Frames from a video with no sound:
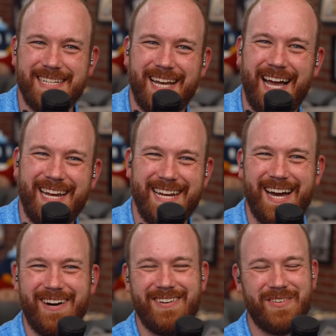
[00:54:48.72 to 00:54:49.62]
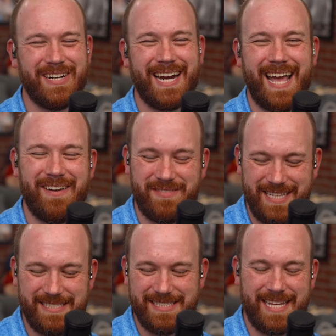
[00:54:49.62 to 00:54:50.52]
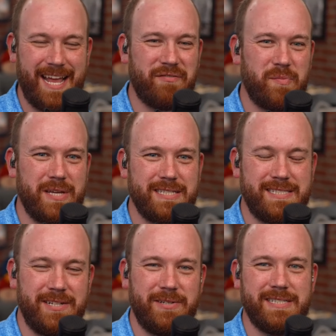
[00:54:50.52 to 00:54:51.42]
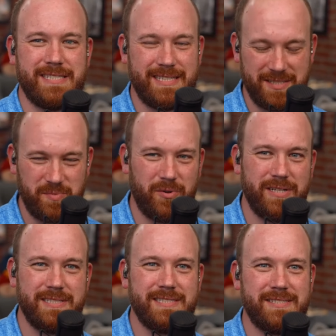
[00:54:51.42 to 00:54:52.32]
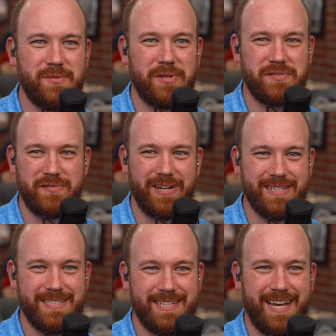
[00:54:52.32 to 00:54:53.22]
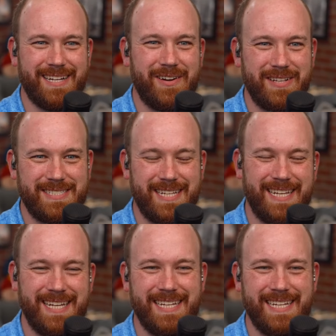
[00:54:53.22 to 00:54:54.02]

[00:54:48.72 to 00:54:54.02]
I know. We're gonna have. This is gonna have to be a series at this point. This is too much fun. Go ahead, Cindy.